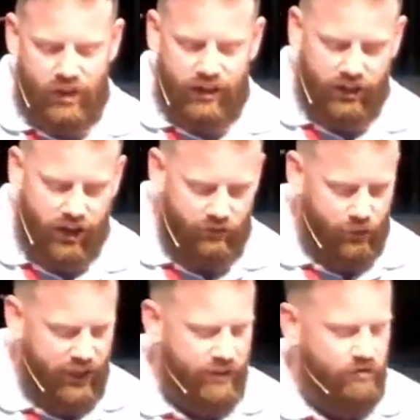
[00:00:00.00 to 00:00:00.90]
The
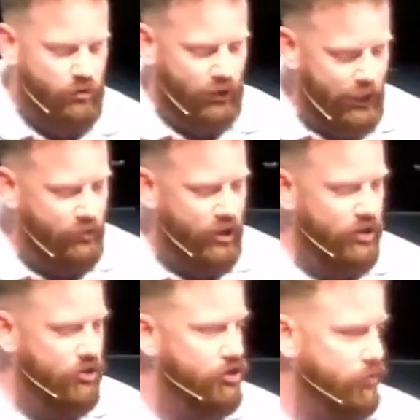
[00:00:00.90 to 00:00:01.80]
government gives you liberty
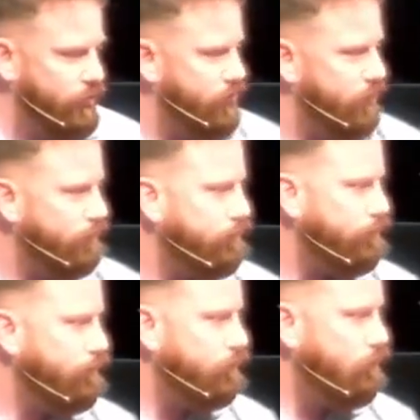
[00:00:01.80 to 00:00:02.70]
to choose.
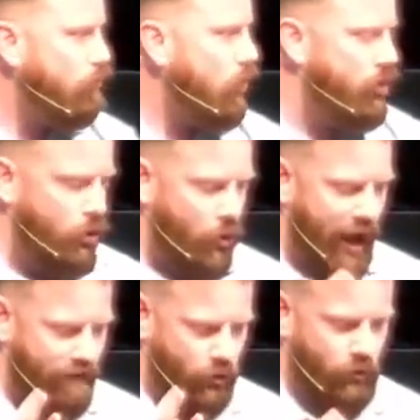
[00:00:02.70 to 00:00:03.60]
You
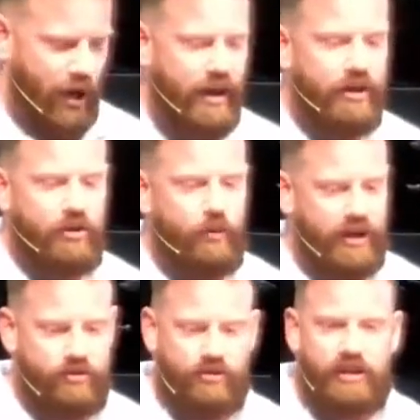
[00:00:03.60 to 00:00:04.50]
have a right and you
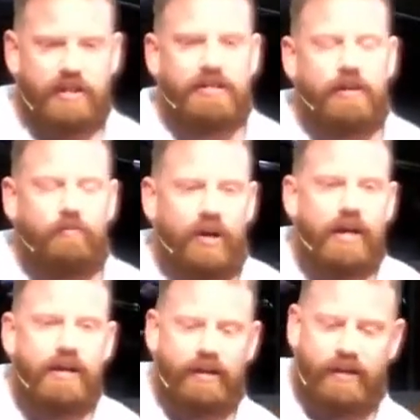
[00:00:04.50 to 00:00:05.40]
exercise that
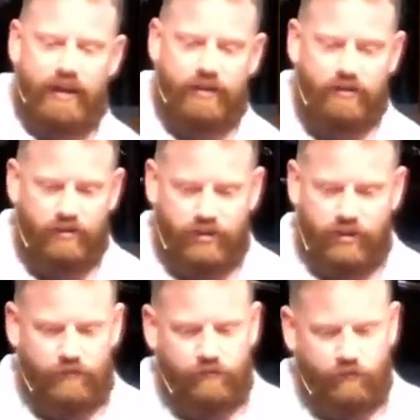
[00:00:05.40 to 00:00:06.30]
right, and, and
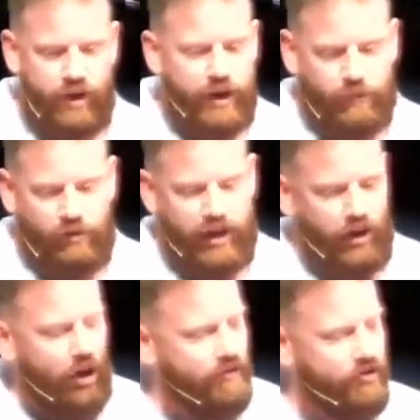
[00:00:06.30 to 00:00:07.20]
the freedom that
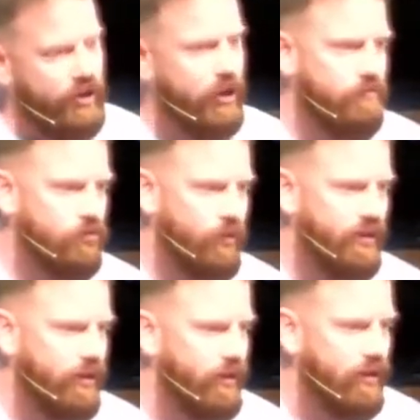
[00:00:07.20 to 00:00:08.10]
often comes
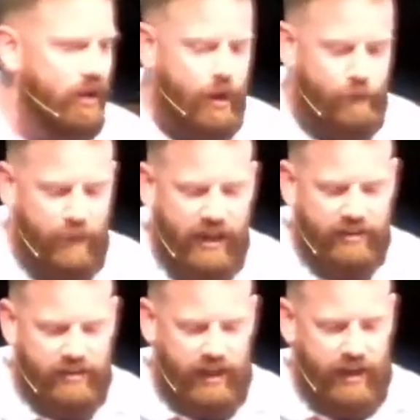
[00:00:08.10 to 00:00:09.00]
with it
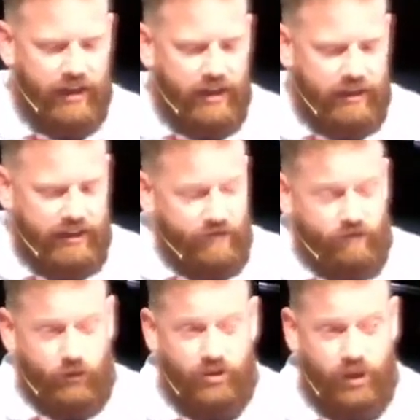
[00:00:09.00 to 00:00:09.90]
means that, that
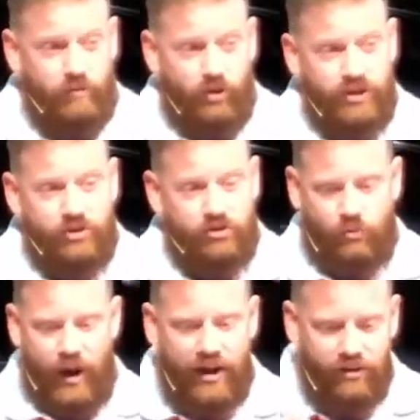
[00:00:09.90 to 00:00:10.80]
for some Christians,
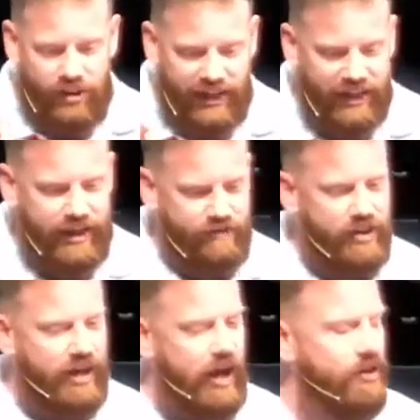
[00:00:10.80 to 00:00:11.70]
rather than
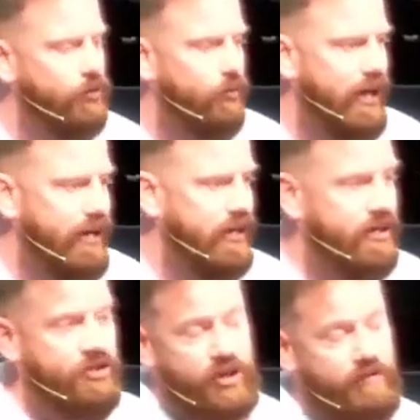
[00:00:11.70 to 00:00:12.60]
giving God the
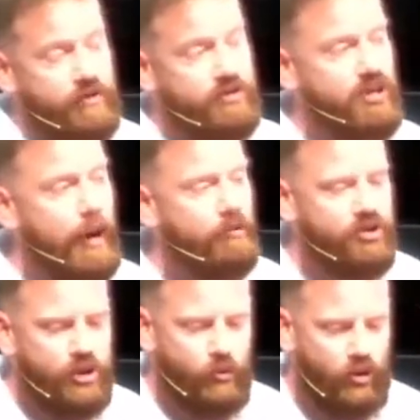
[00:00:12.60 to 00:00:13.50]
recognition of
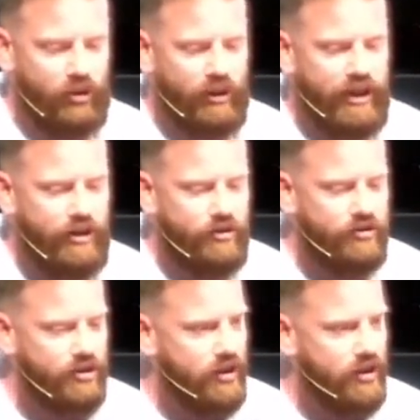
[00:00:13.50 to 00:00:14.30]
establishing world leaders,